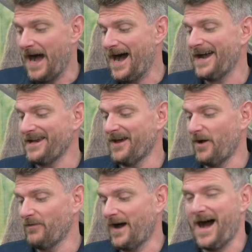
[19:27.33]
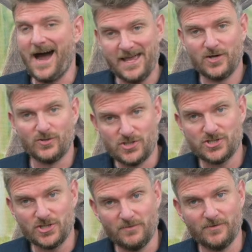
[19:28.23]
I know that I could
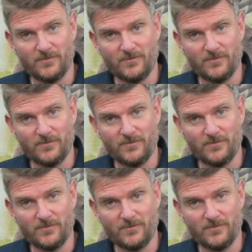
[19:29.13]
shoot